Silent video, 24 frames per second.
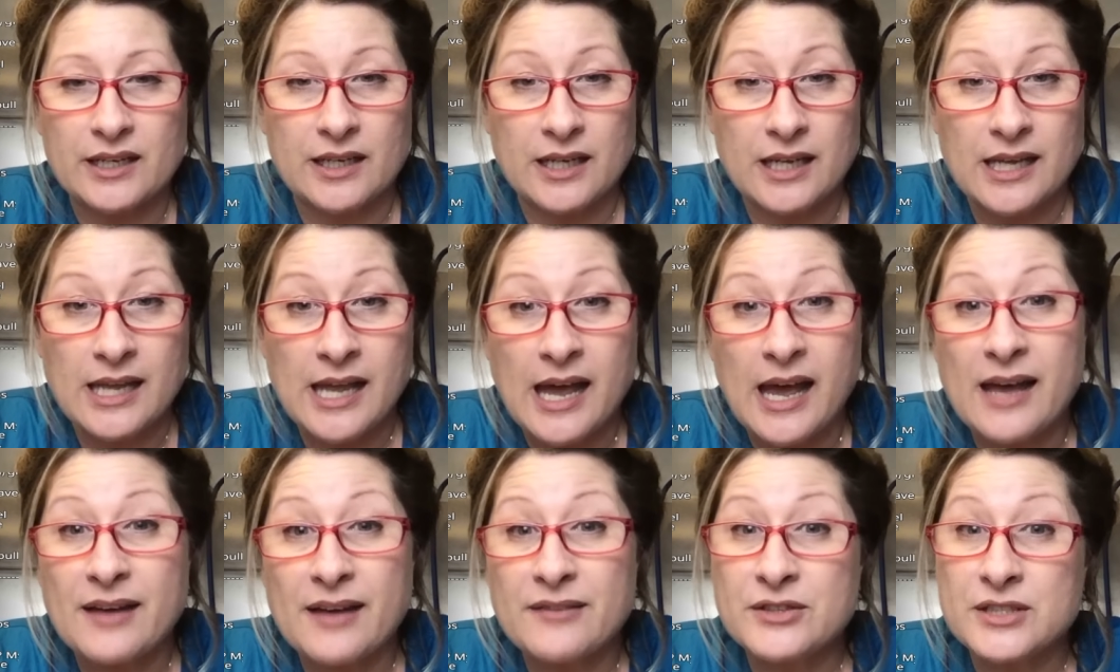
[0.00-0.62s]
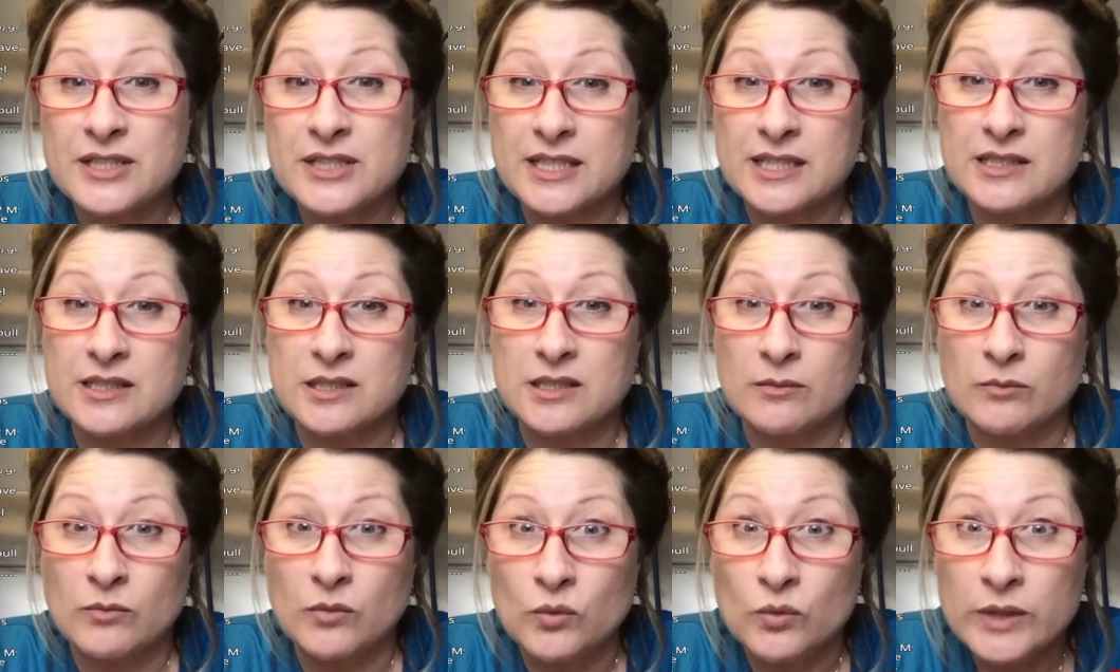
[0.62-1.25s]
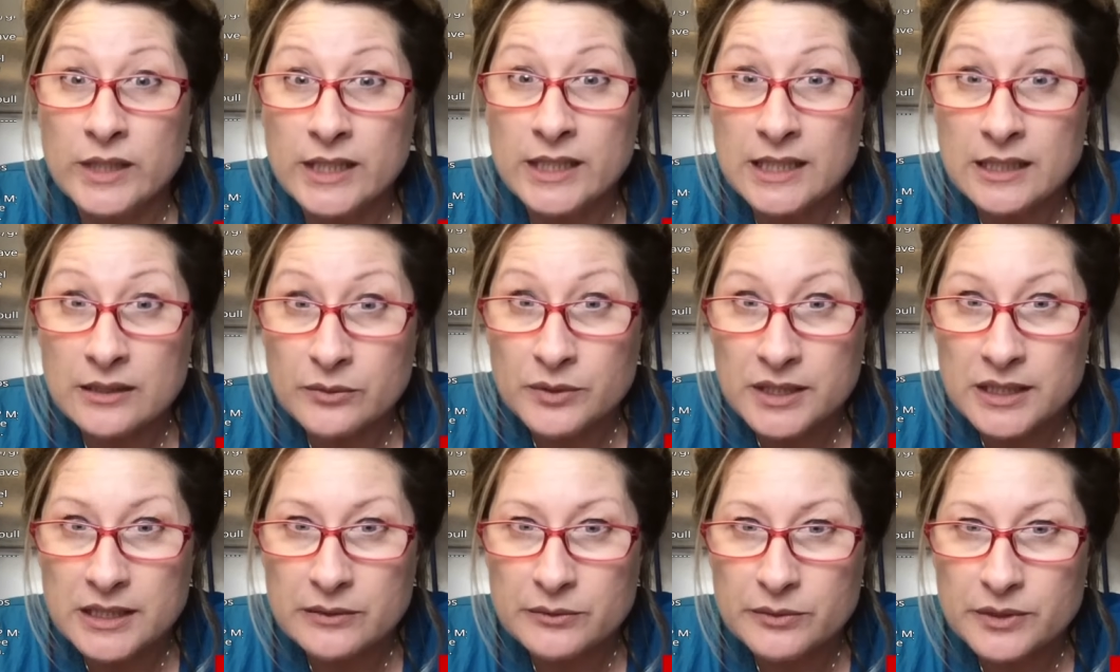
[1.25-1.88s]
I have seen some really,
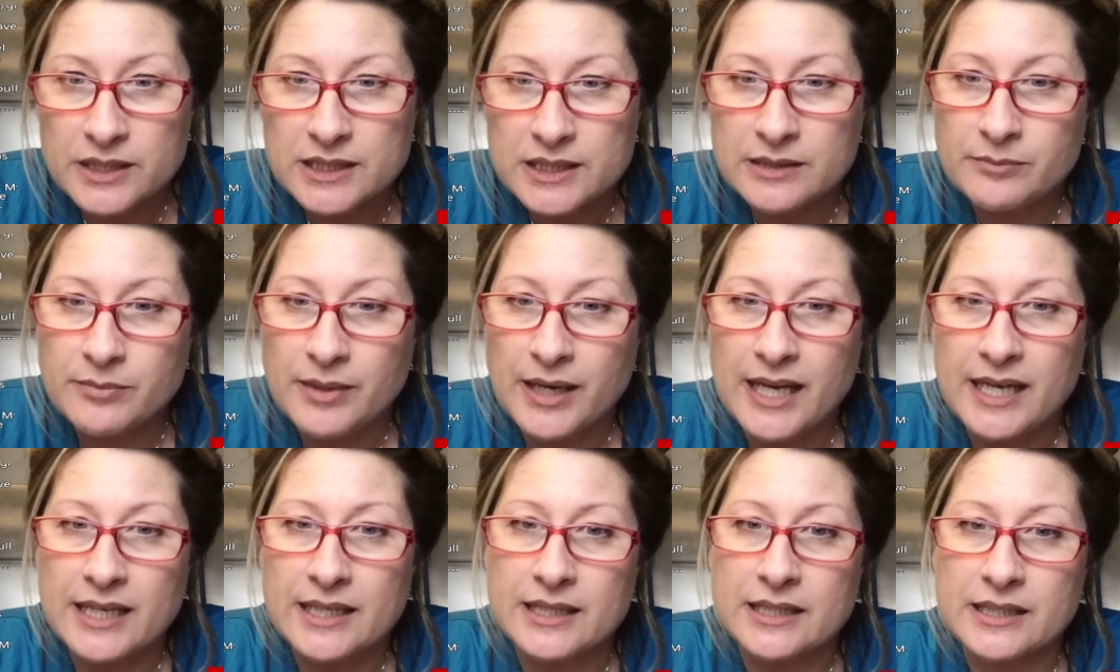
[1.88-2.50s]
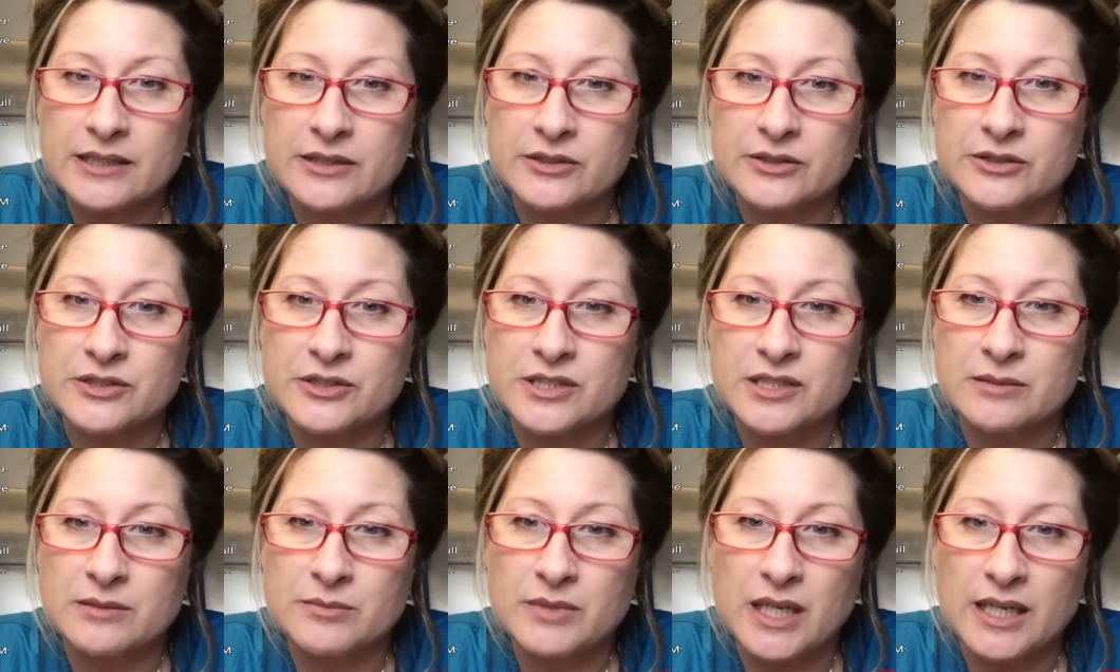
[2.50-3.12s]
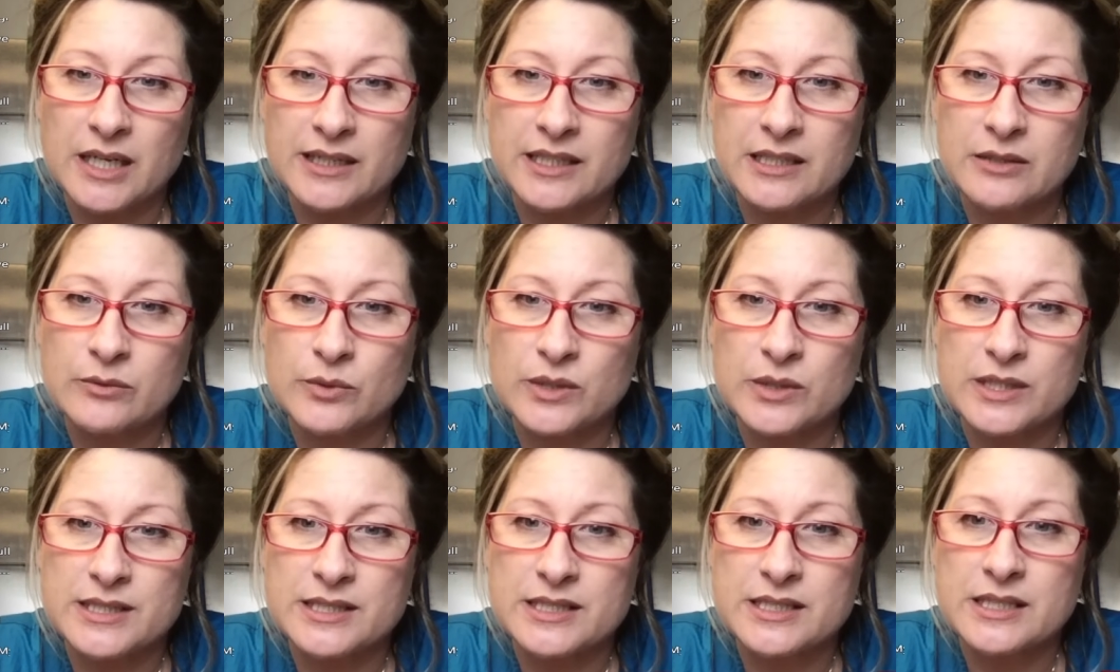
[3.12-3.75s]
really, really bad ears, some yucky
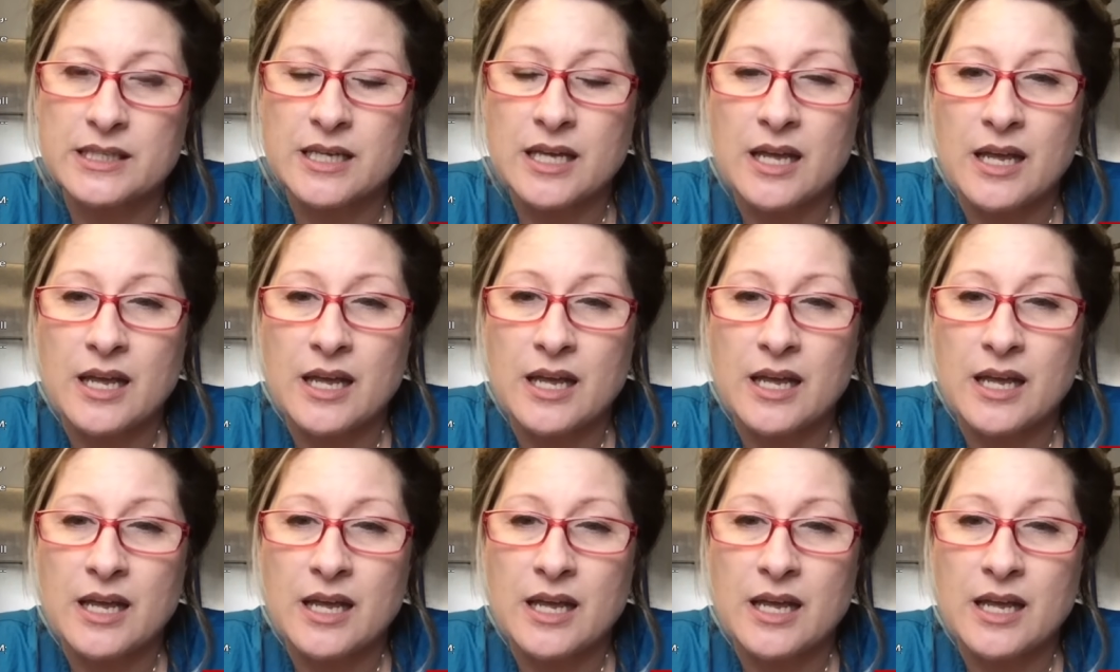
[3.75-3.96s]
ones.